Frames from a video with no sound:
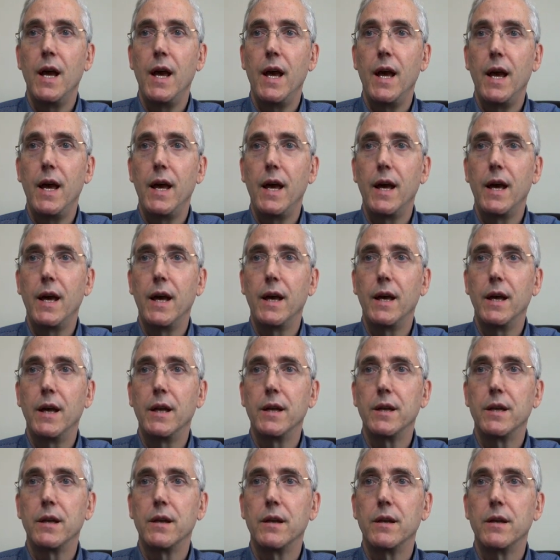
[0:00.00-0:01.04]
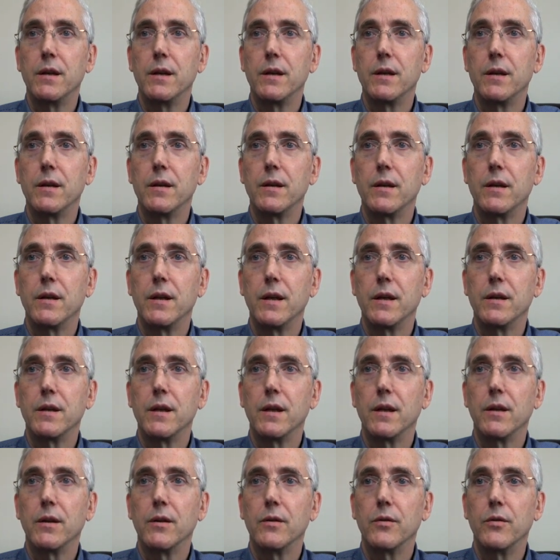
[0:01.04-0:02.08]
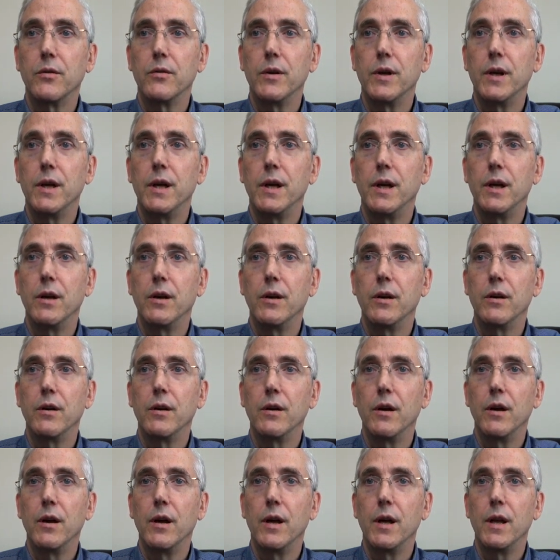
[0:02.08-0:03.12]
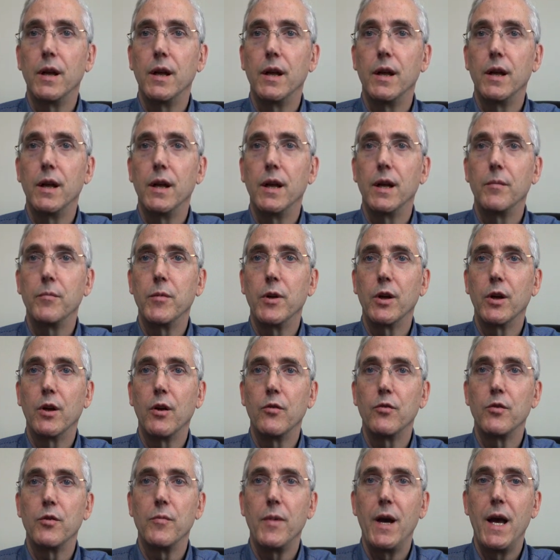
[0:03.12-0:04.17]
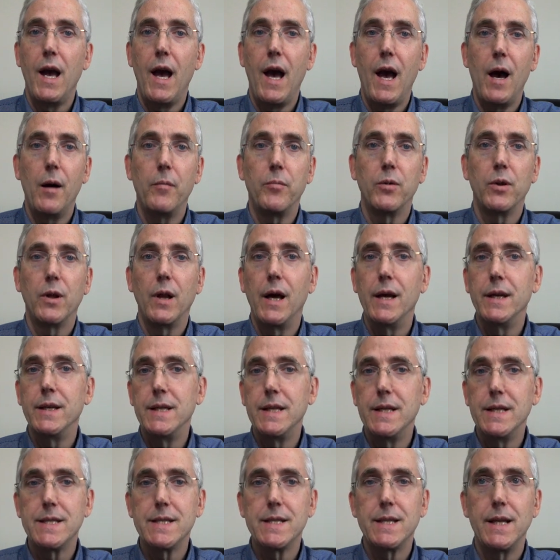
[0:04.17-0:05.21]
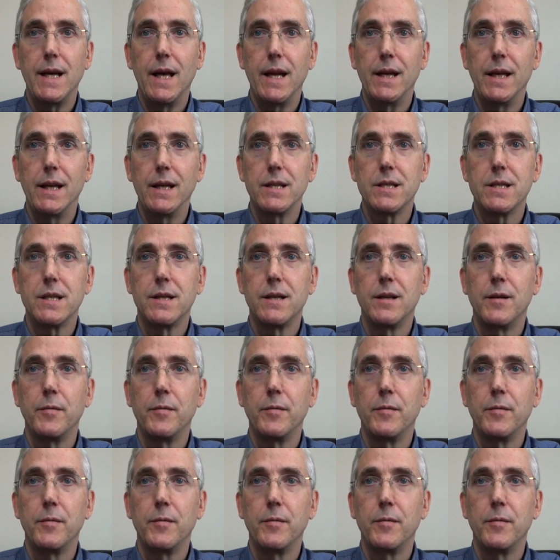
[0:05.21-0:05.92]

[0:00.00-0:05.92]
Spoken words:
and click the little grid here, and I'm going to go to my Apple ID settings.